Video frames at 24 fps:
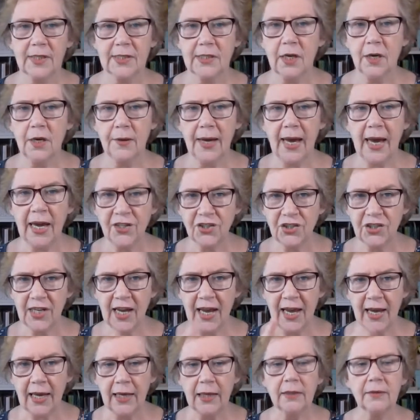so
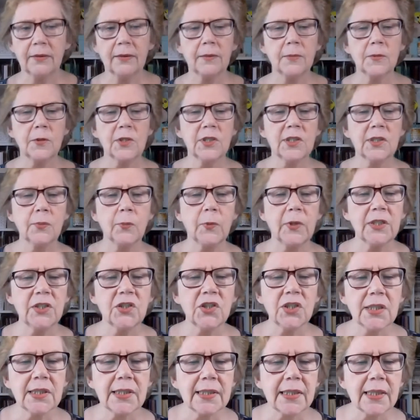hashtag, which,
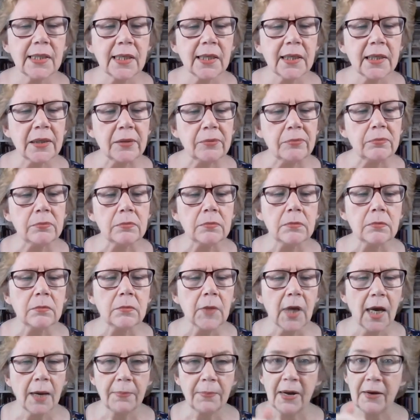which is the hmm,
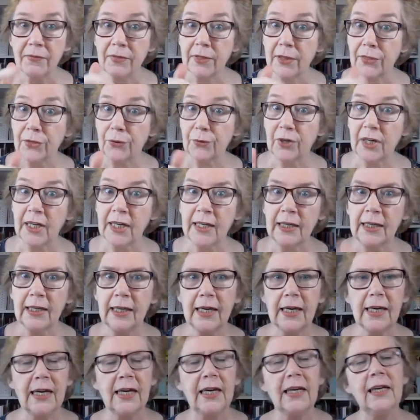above the three
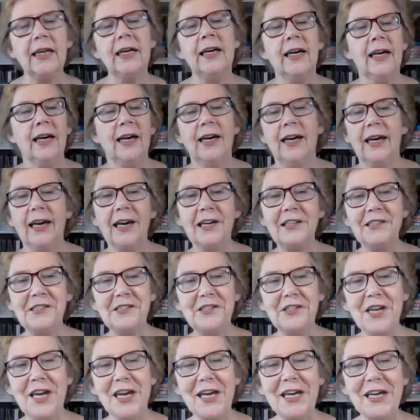key, had
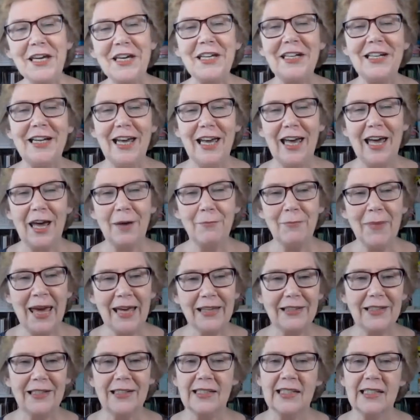to check it
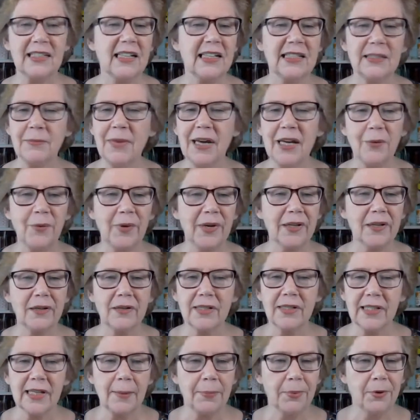magnets. Doesn't matter
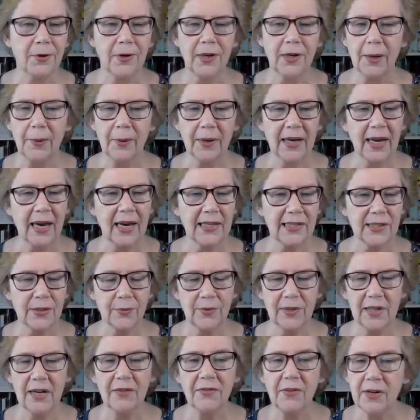whether it's upper or lowercase
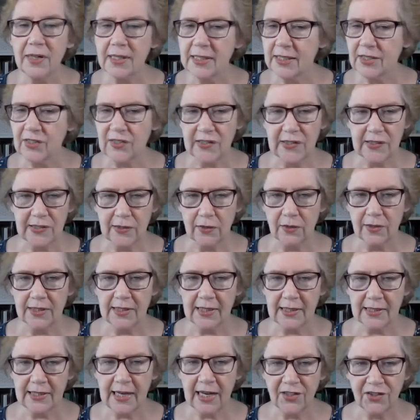or whatever, it's just as long
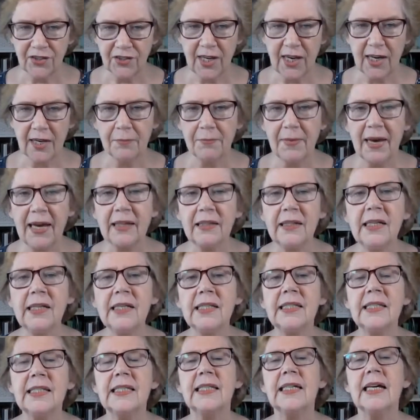as it's hashtag
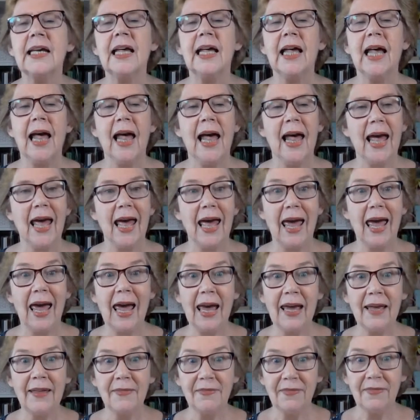magnets.
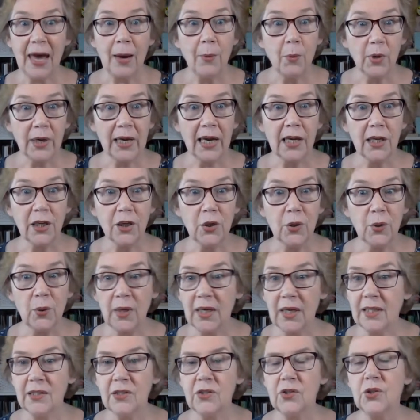And that will get
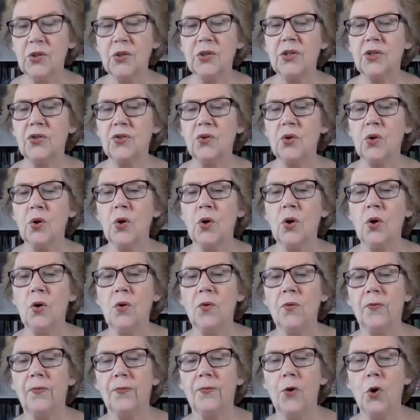you into the
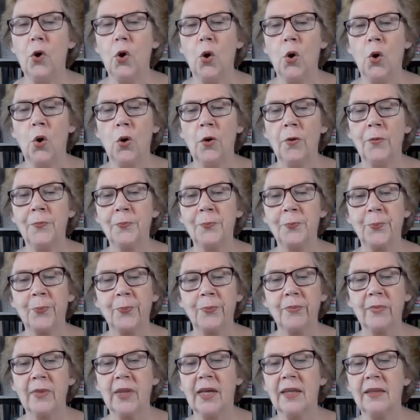draw for
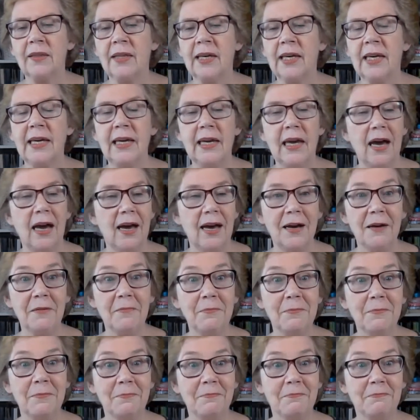the
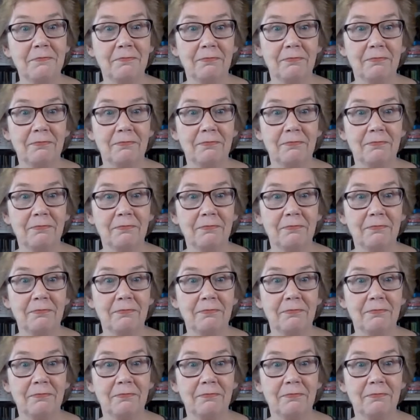um,